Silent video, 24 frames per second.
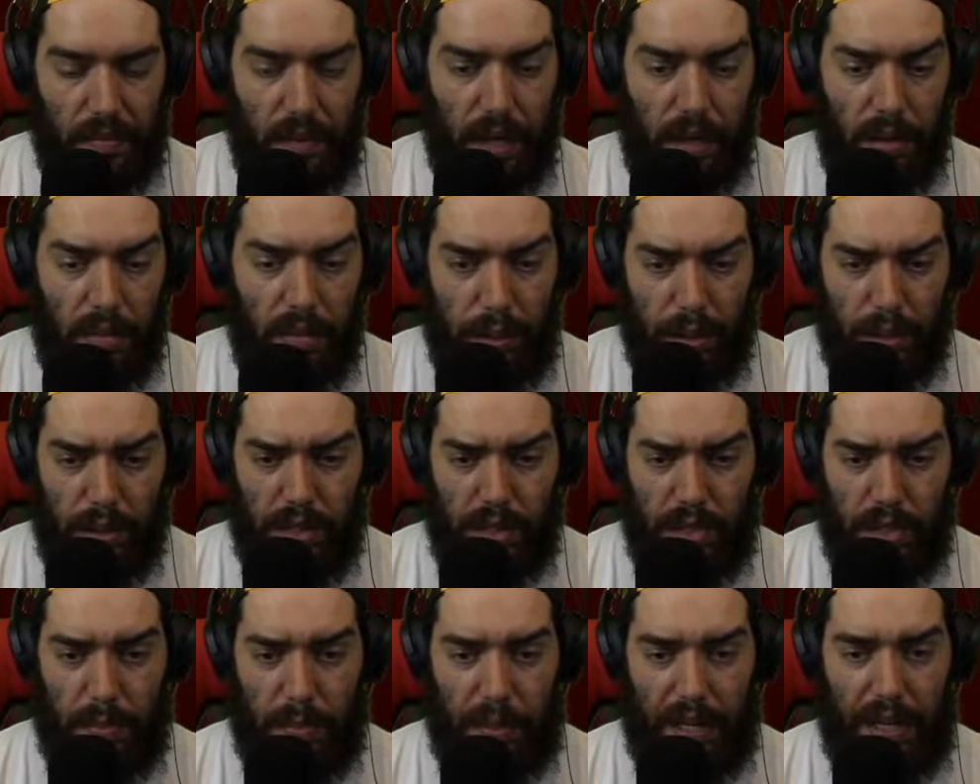Burst
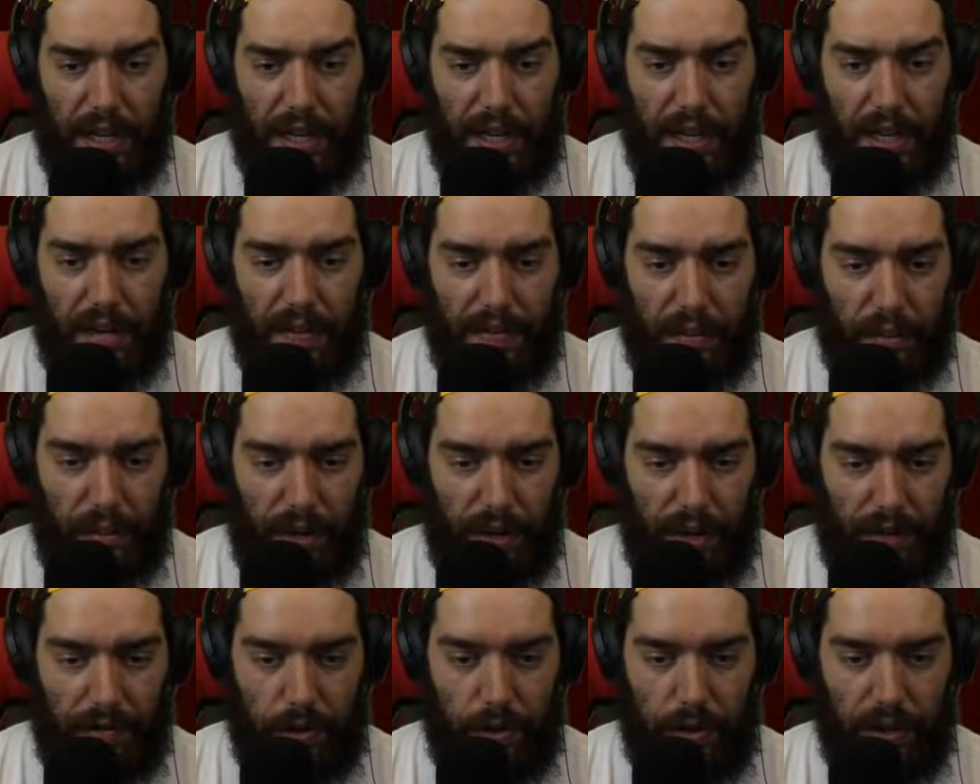of Speed here for
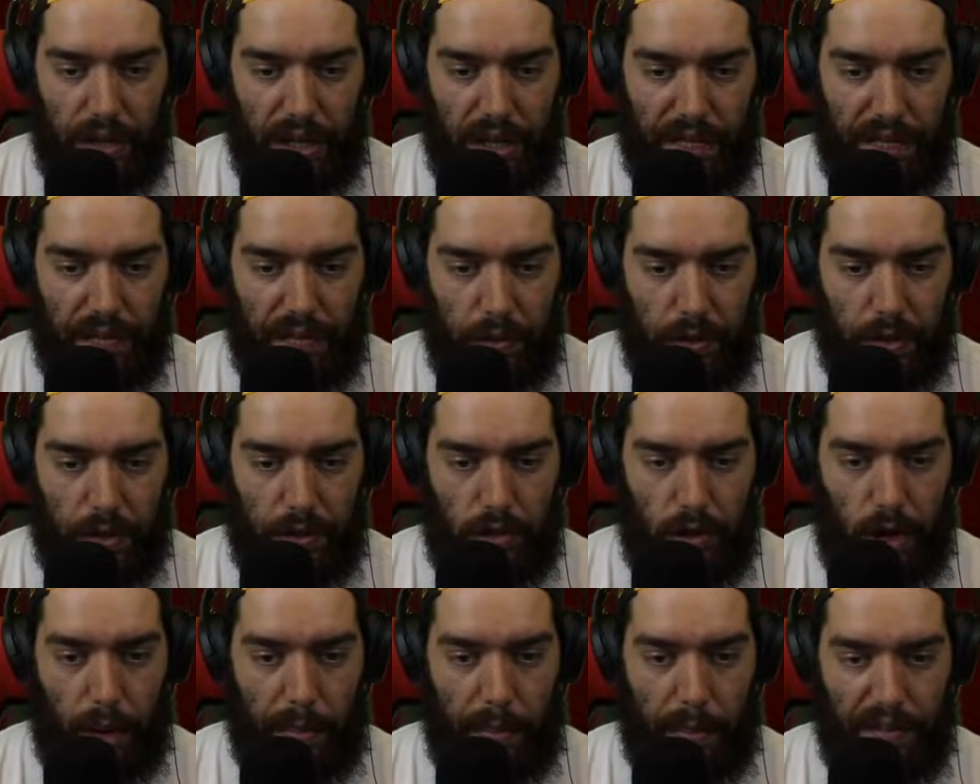whenever you can afford to
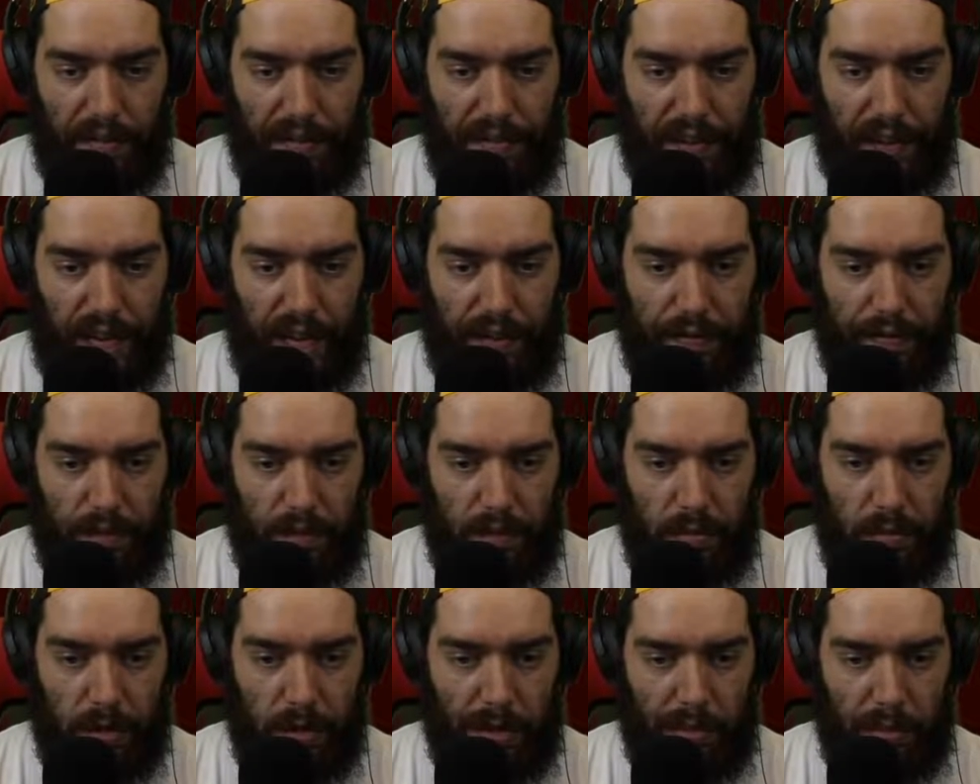drop your Fade for
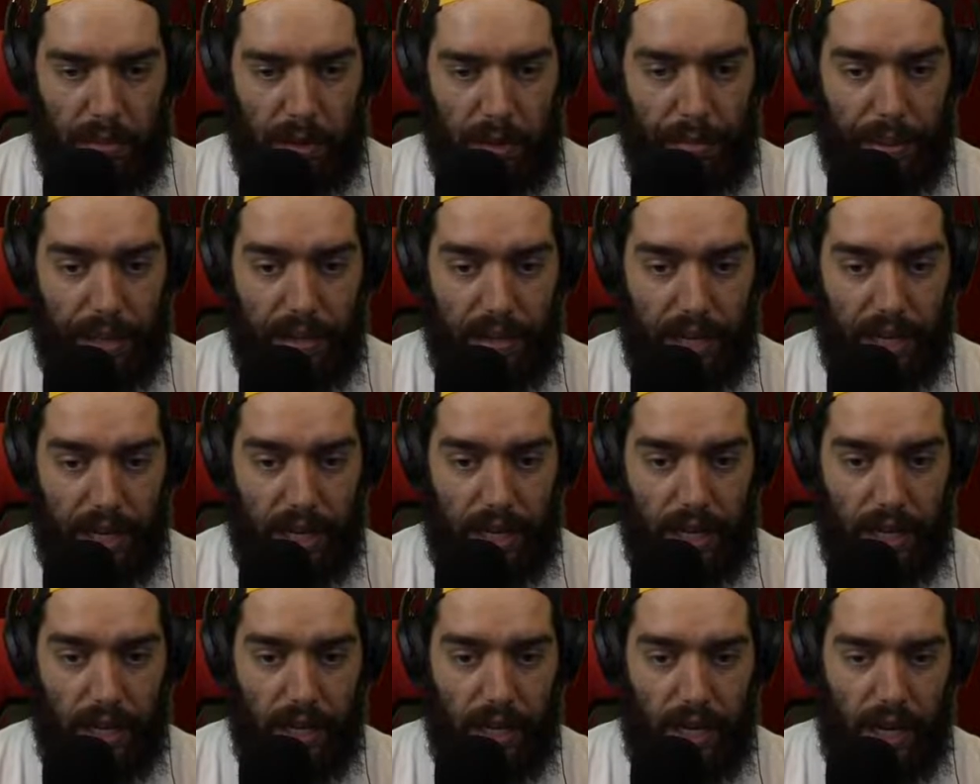some more mobility.
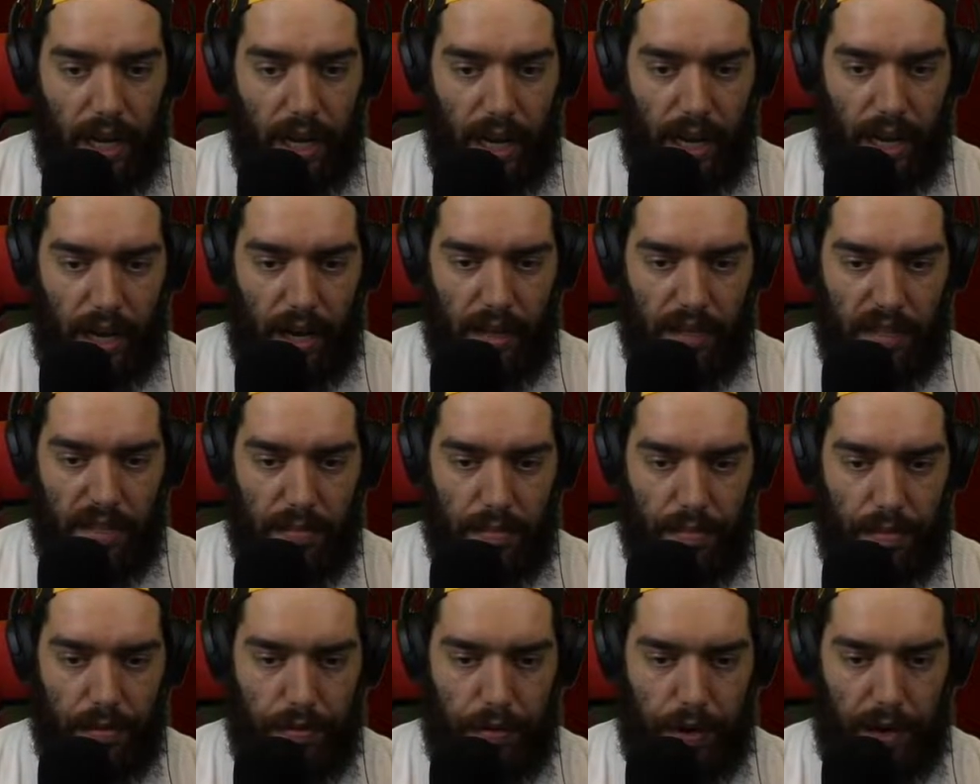
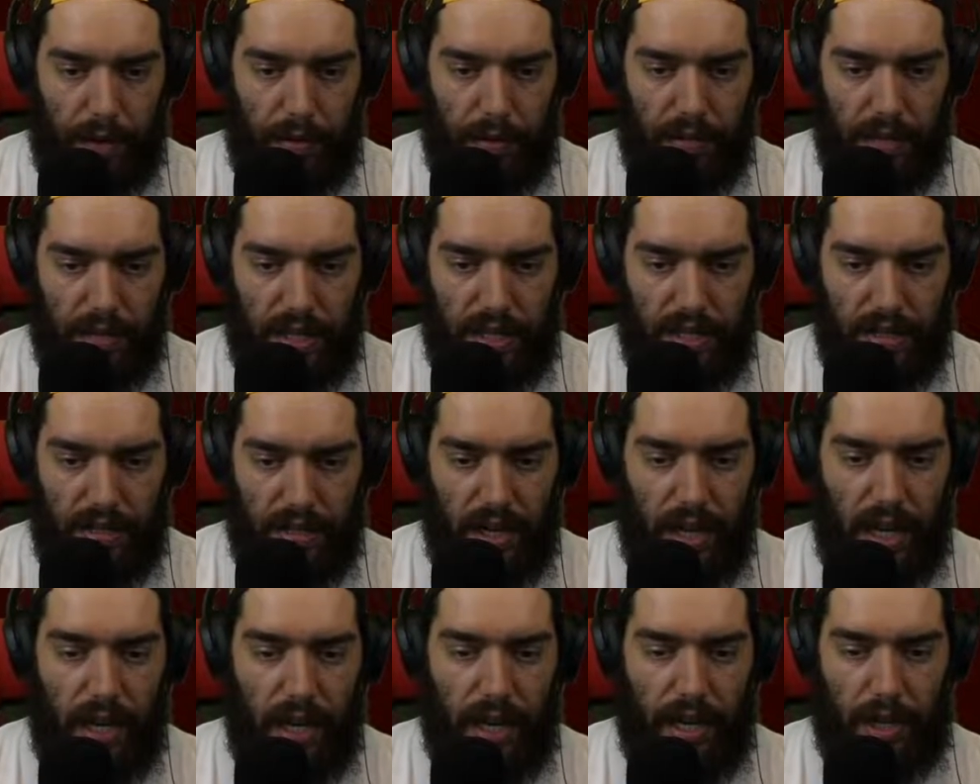Some prerequisites.
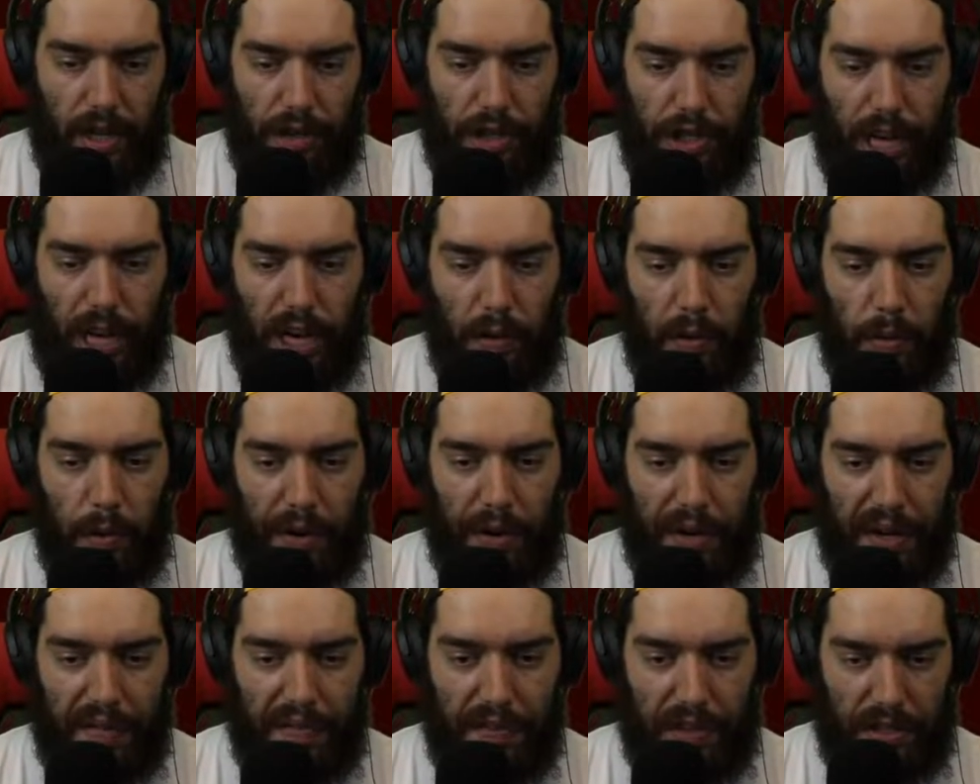Now, Shadow
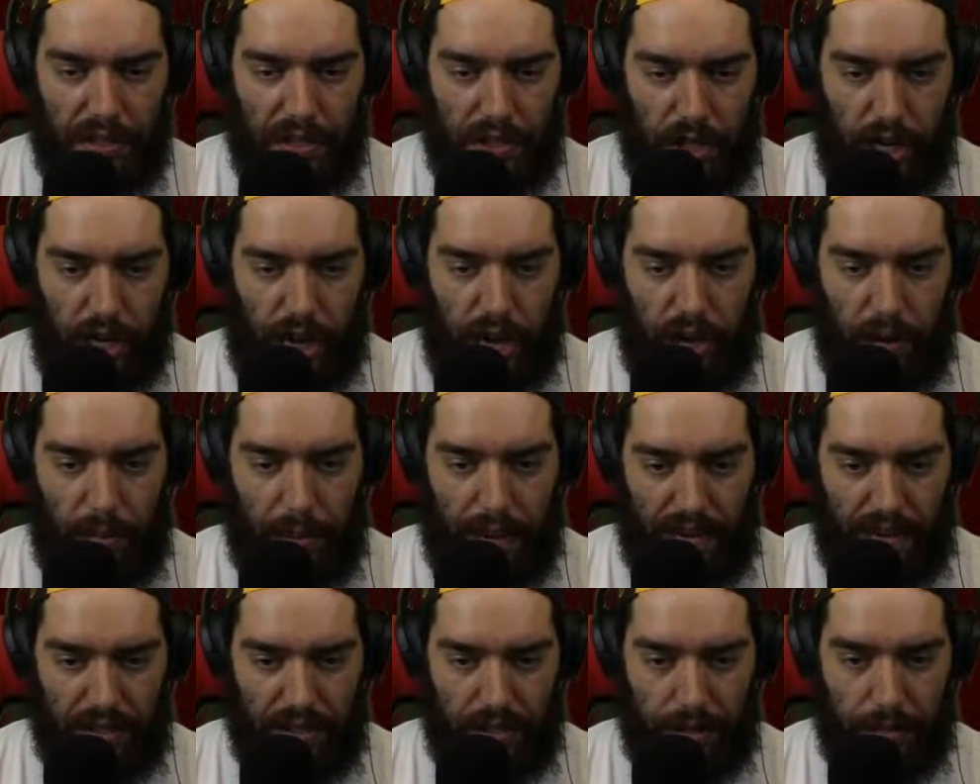Warrior versus Shadow
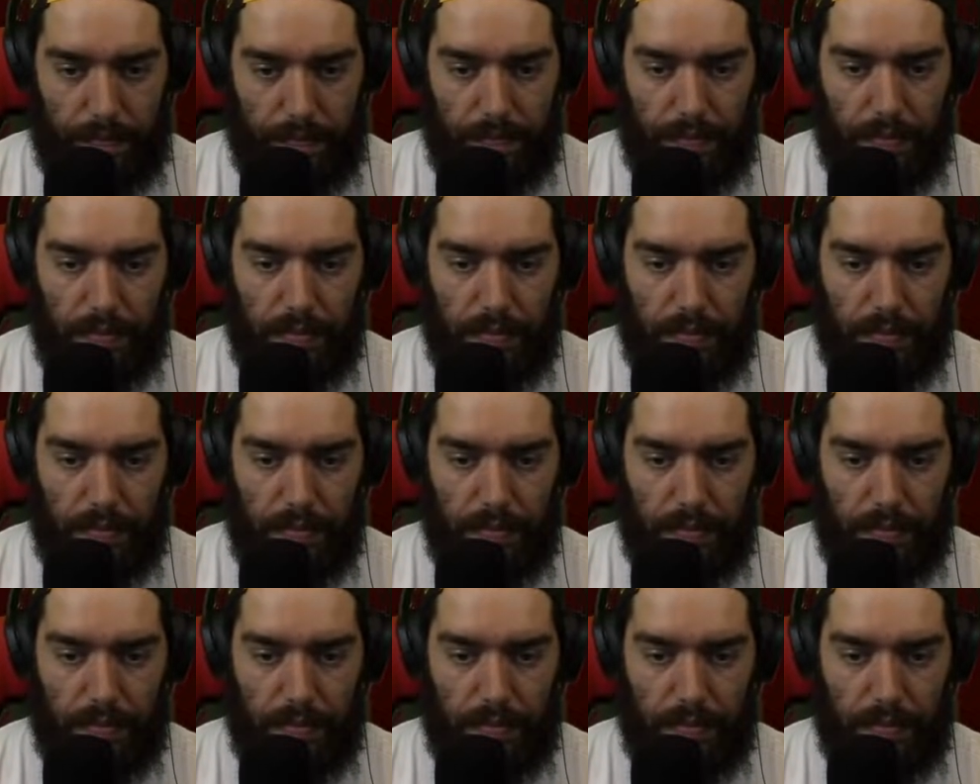Master.